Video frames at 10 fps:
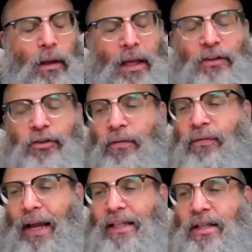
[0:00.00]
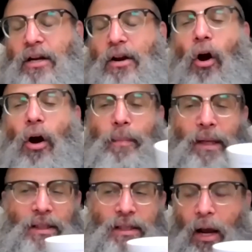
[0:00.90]
interface, the
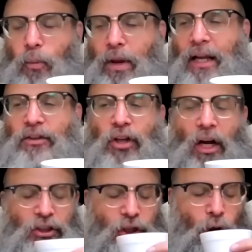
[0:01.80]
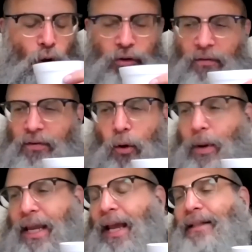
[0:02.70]
garments that we can touch and hold and feel.
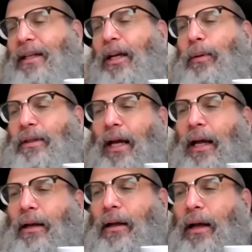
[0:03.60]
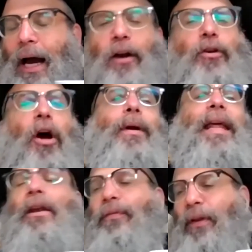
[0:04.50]
We can't deal with that. I don't know what
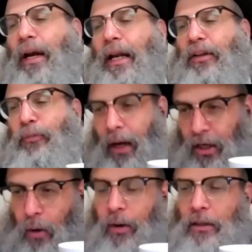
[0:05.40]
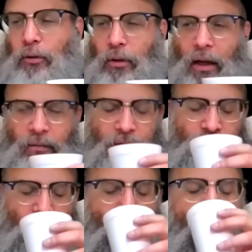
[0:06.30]
infinite is, but I know what a lulav is.